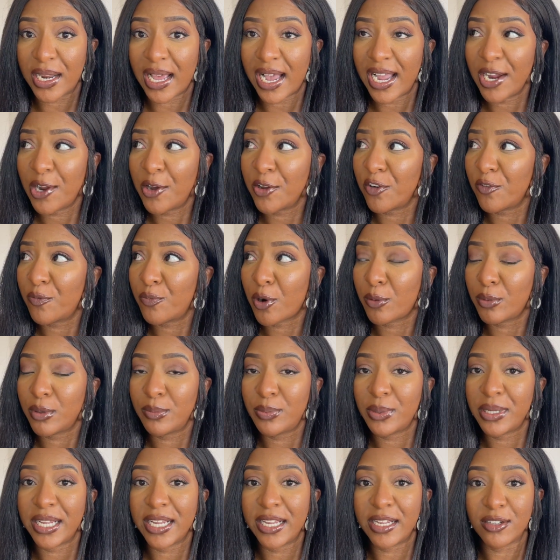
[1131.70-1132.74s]
I could have
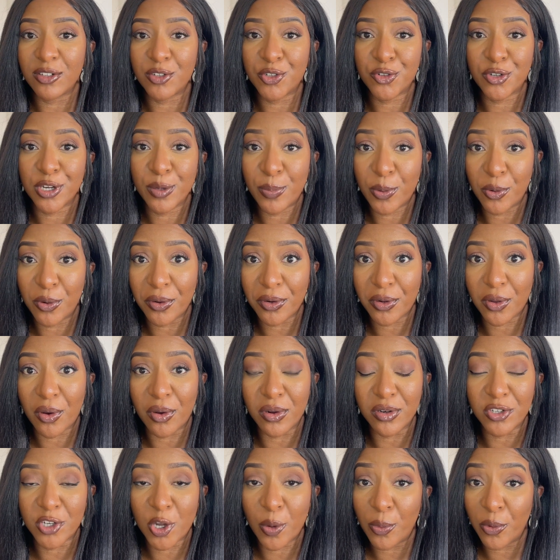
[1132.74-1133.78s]
probably tripled
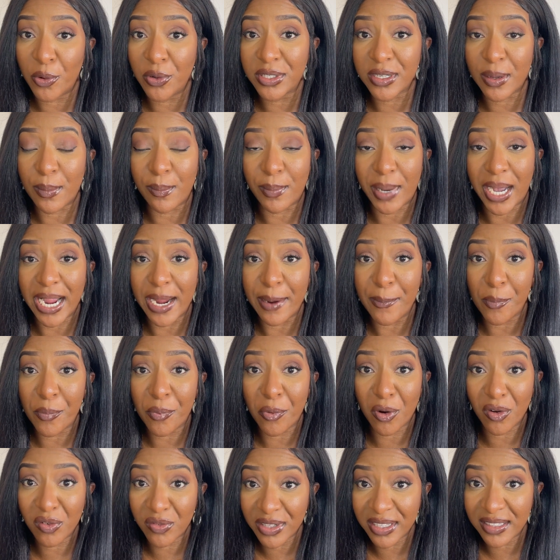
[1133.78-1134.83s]
or doubled my
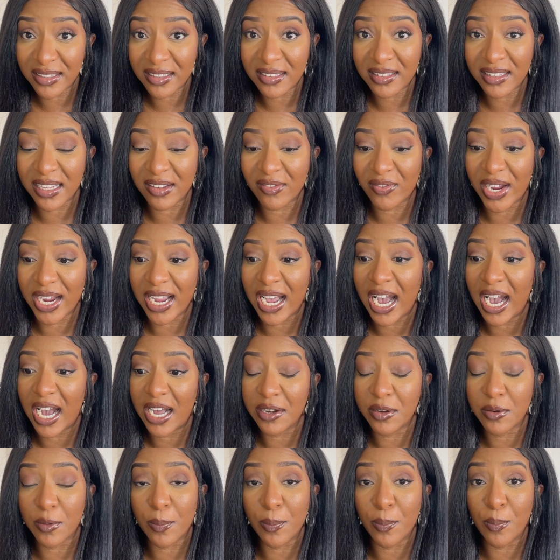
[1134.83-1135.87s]
profits if I
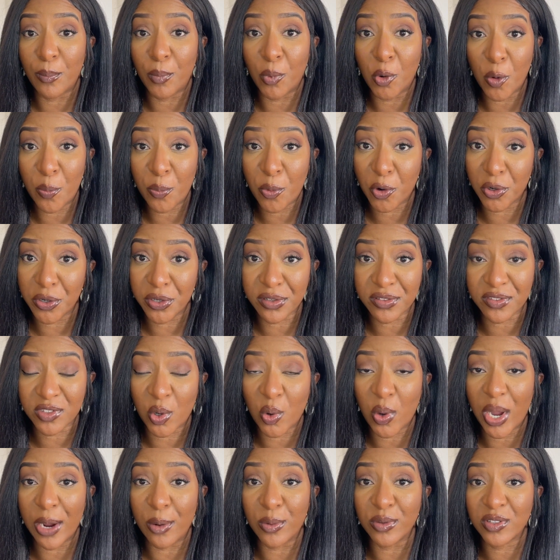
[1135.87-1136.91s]
had more products
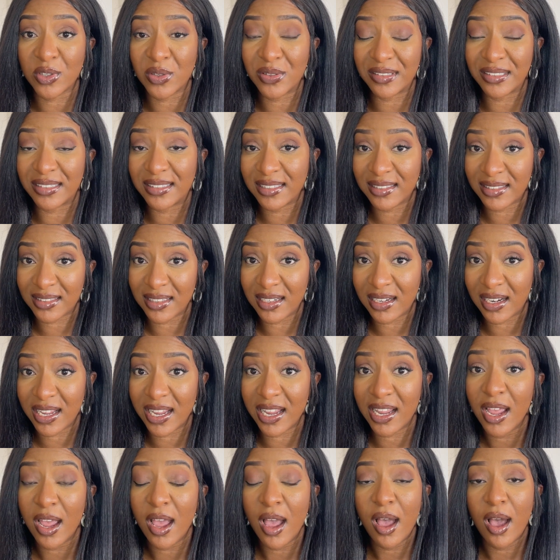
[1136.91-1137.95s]
or I was
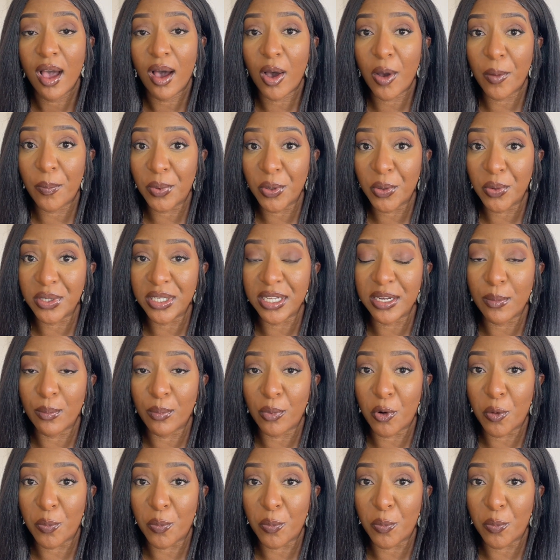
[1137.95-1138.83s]
consistently uploading more